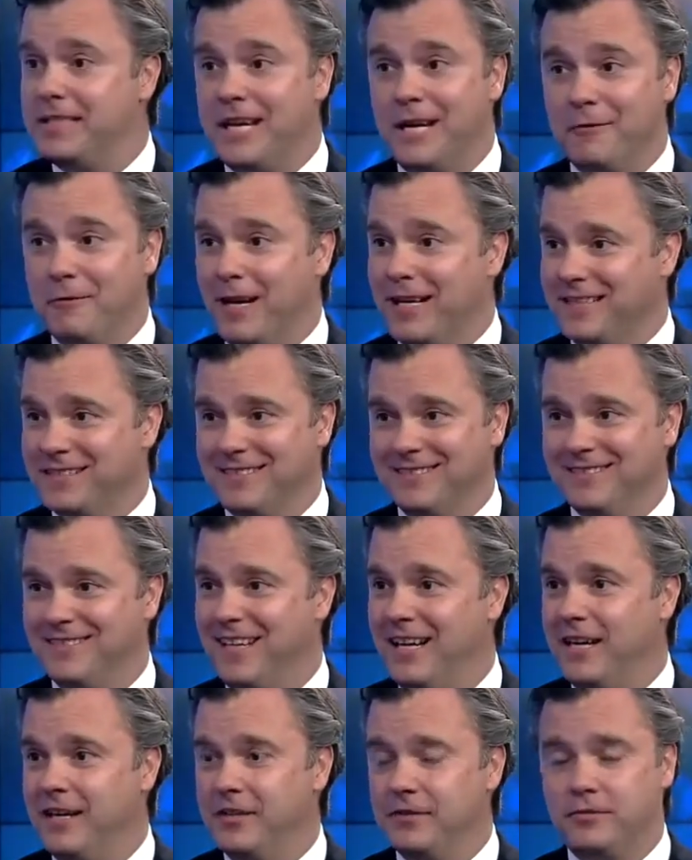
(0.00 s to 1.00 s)
be a tight race.
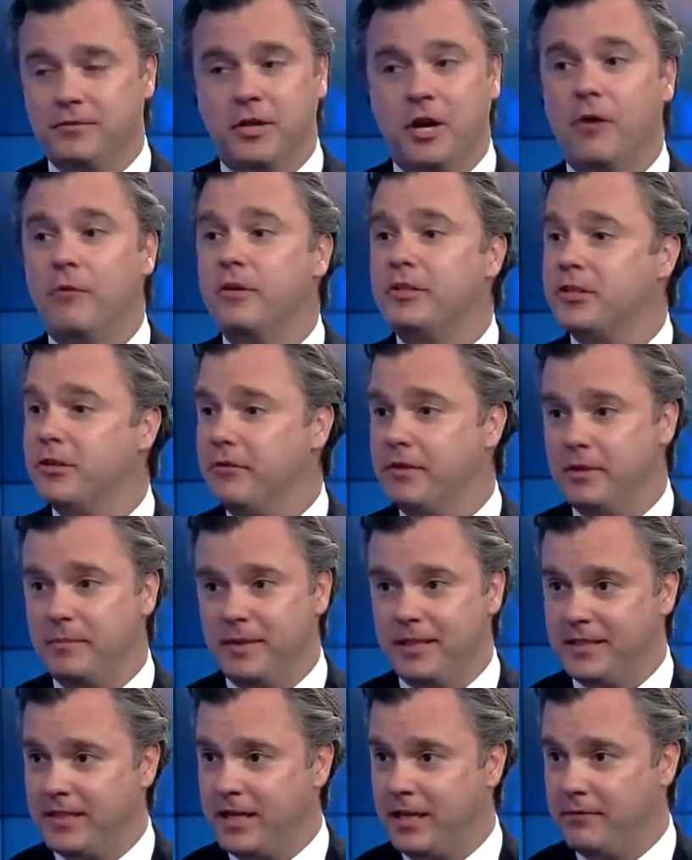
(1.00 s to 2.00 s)
This was always going to
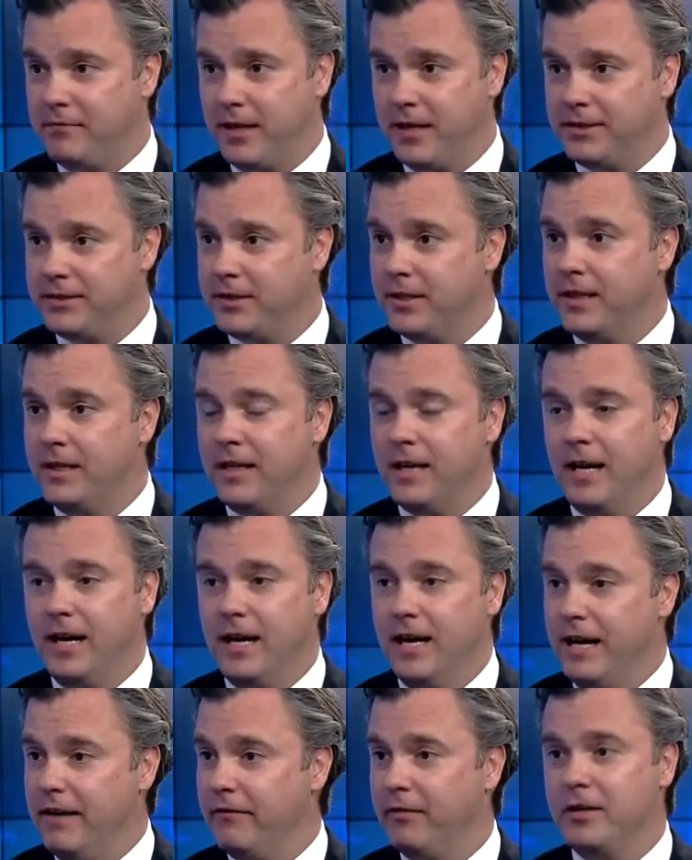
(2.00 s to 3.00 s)
be a tight race.
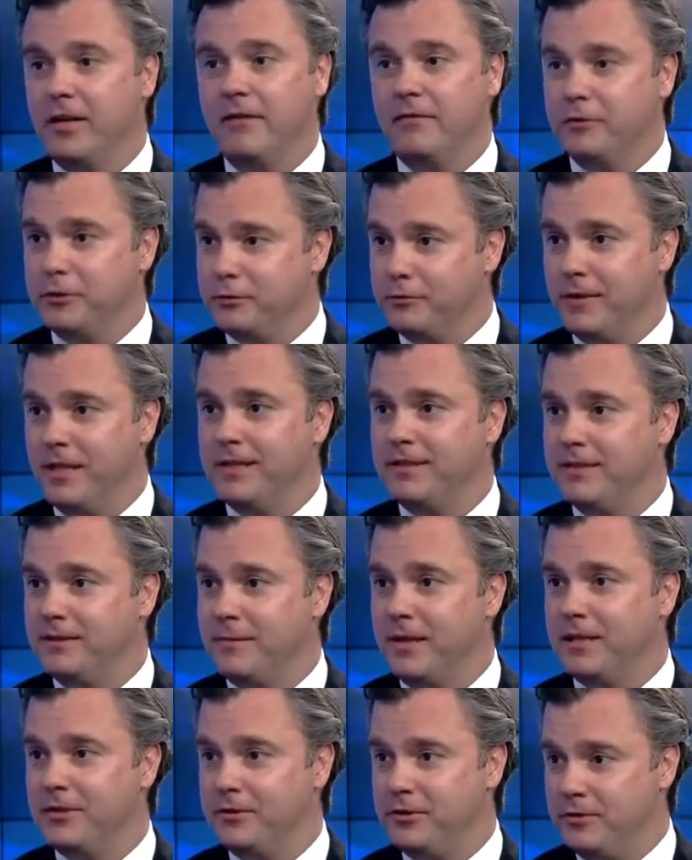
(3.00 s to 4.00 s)
Every governor's race in
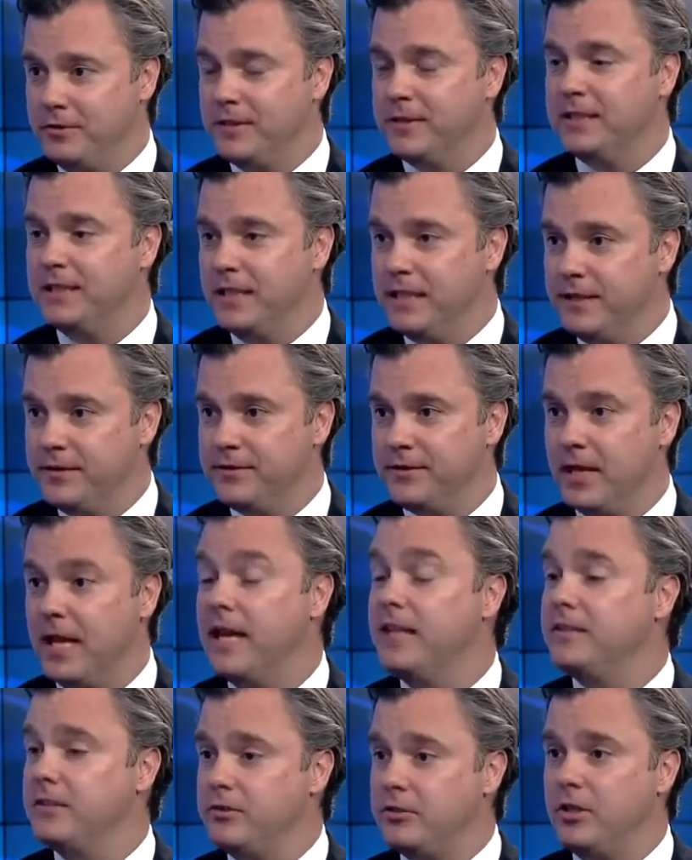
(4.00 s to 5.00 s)
Massachusetts is,
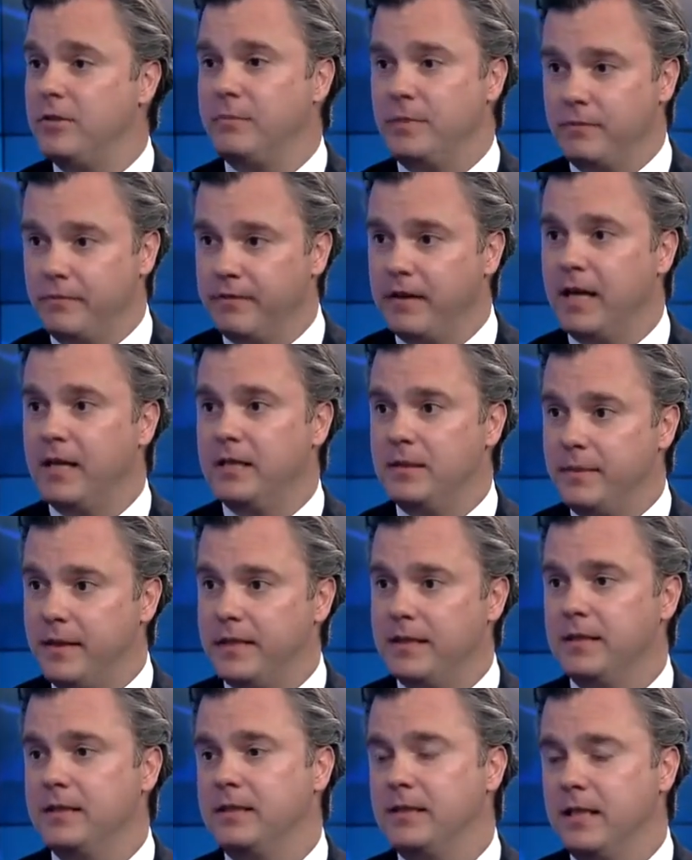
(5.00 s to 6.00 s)
as it should be. We've got to
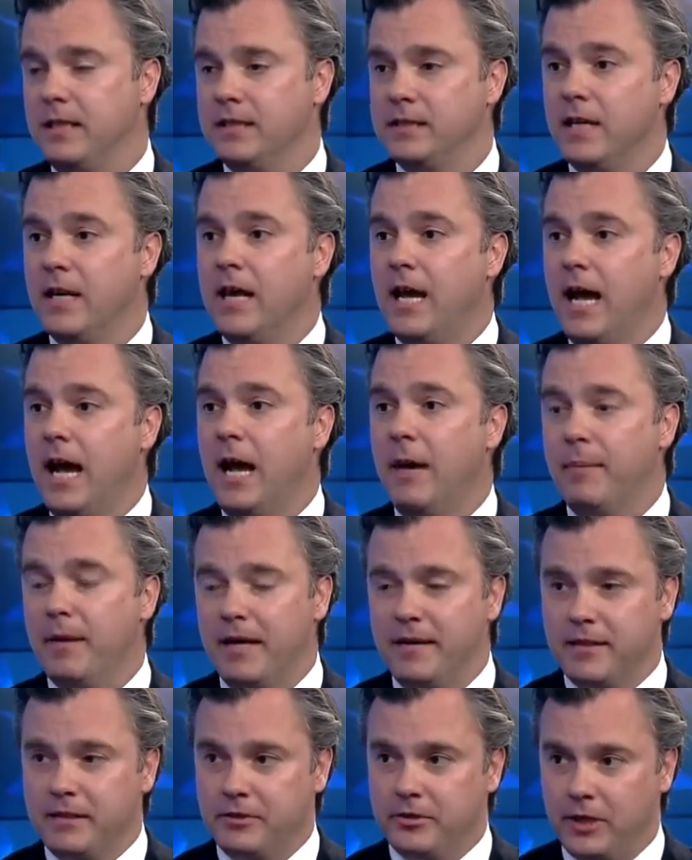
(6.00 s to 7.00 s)
debate these things. But I
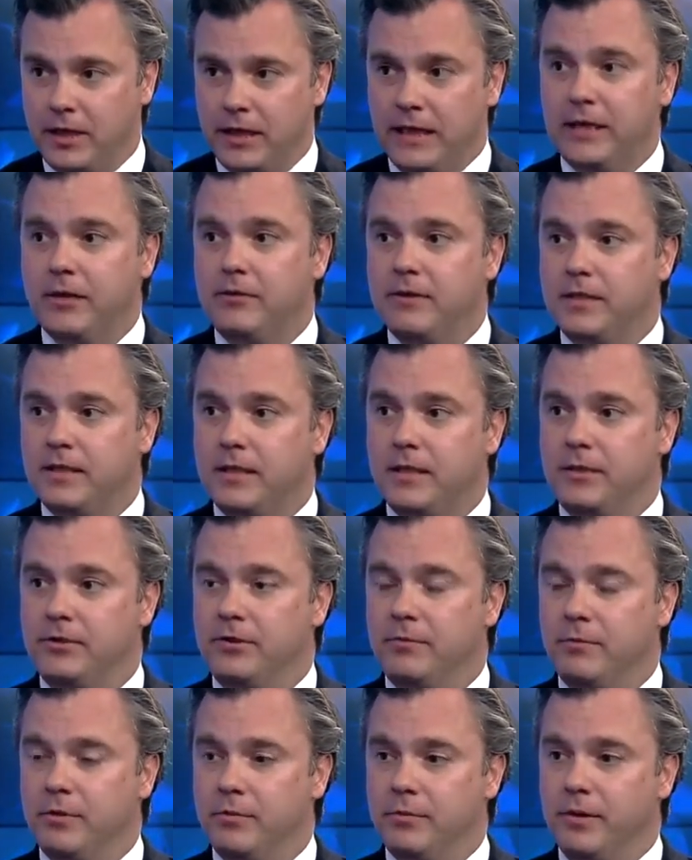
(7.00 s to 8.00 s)
think there's a clear
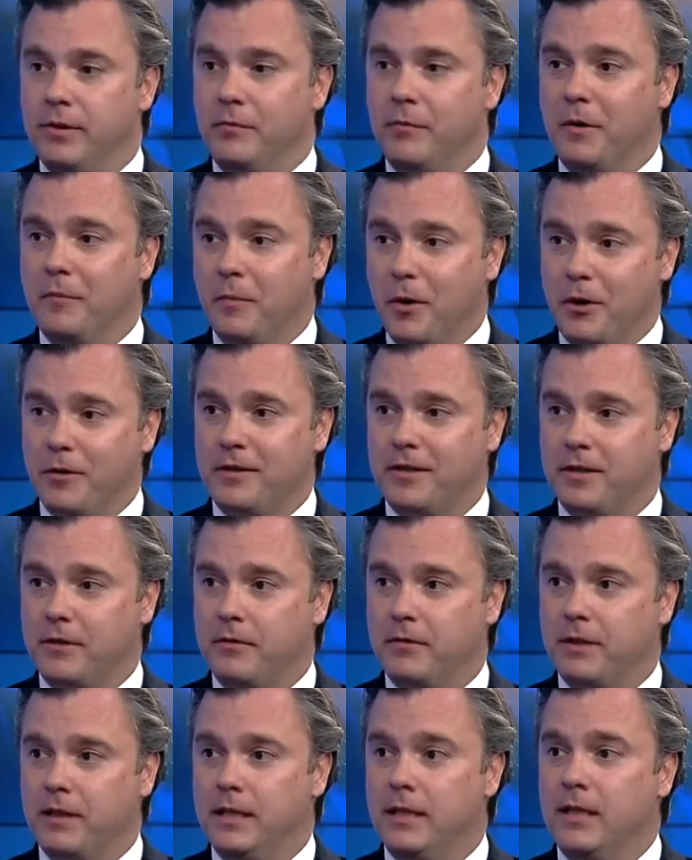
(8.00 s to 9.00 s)
distinction between what Martha
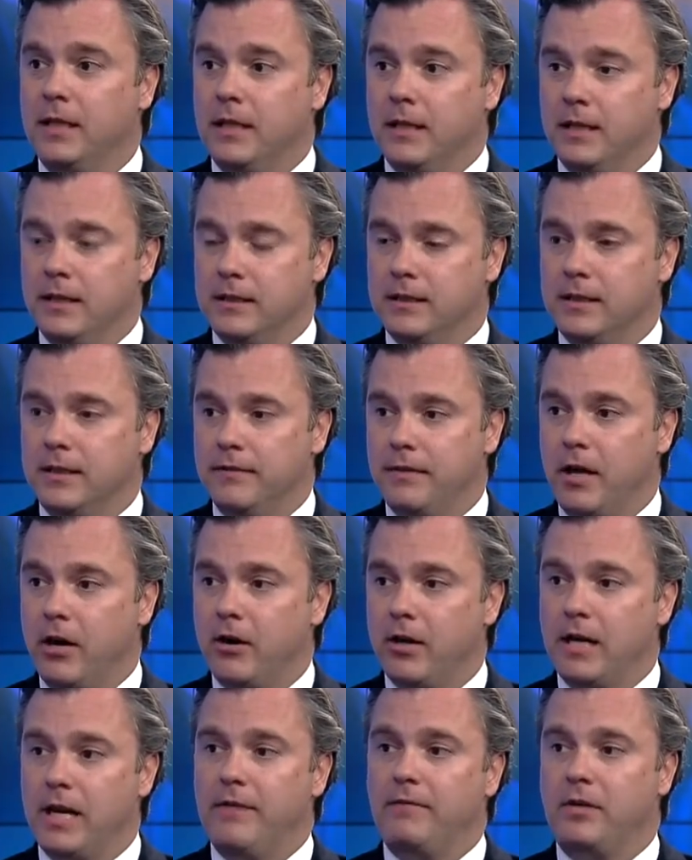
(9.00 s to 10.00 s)
Coakley and Steve
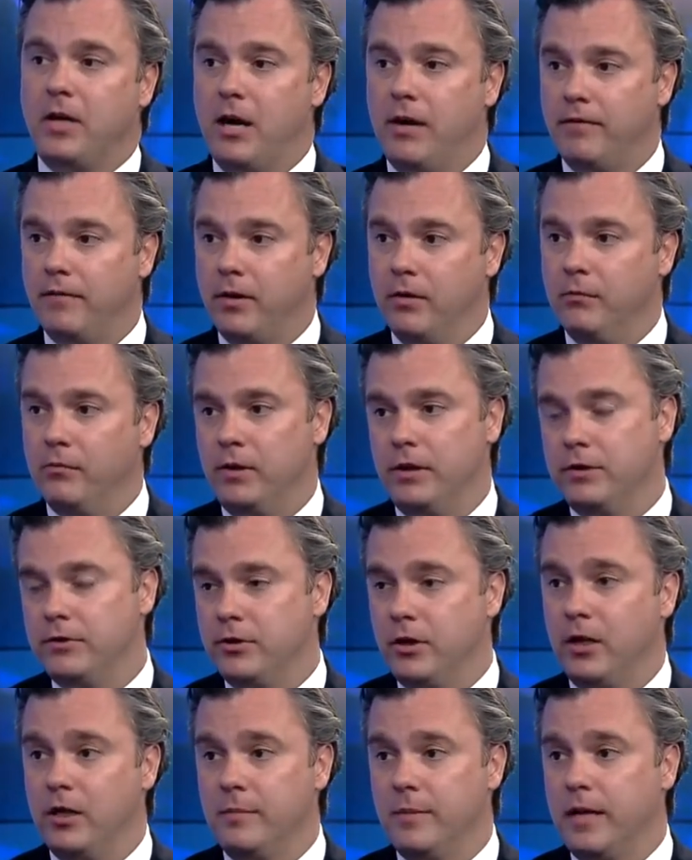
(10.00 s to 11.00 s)
Kerrigan have to offer and what
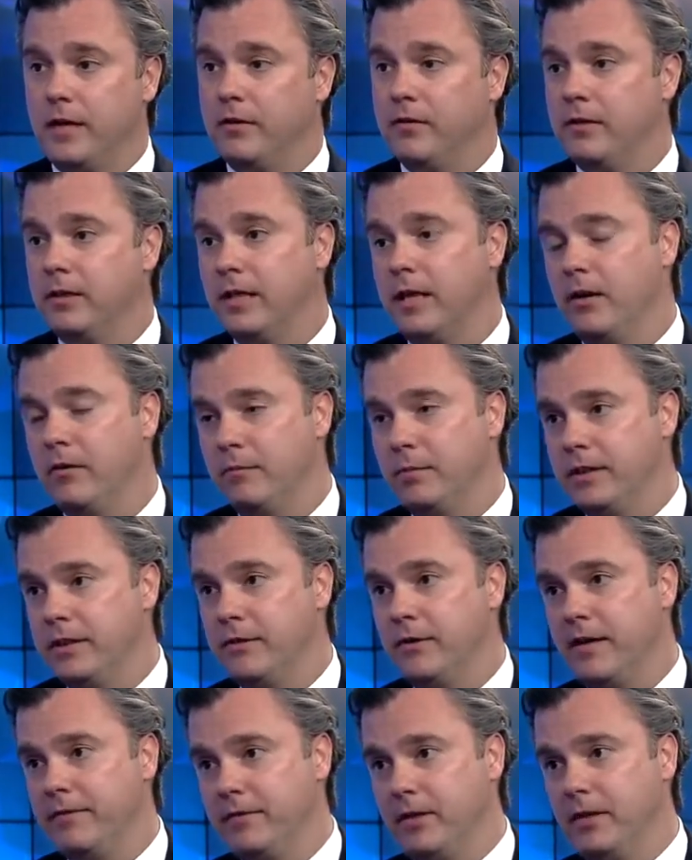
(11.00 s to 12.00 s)
Charlie Baker and Karyn
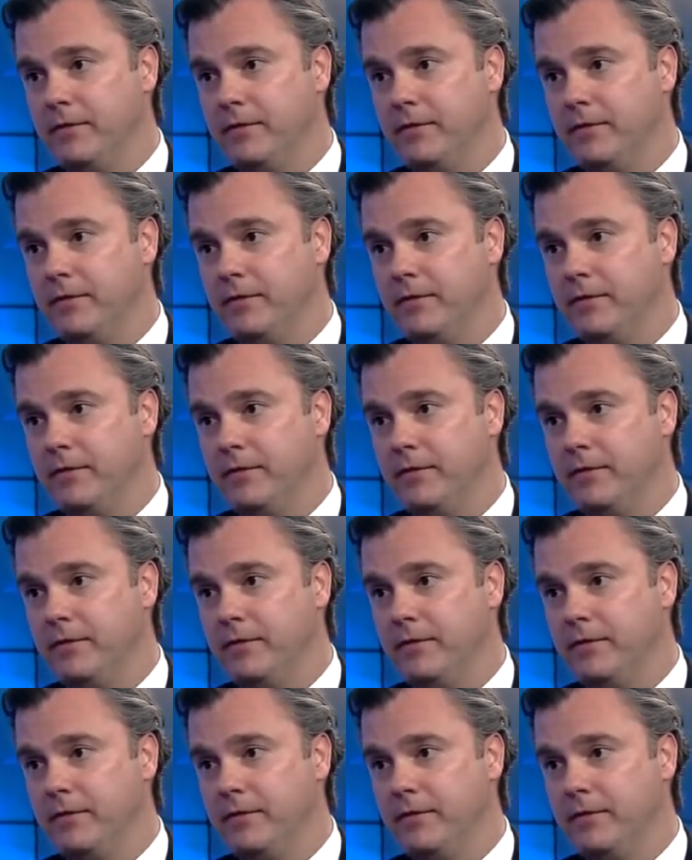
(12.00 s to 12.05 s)
Polito have to